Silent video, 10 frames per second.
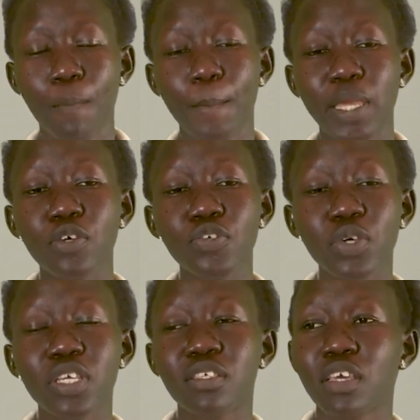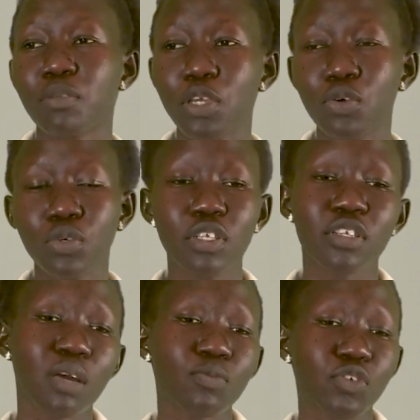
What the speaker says: but also it can be good in terms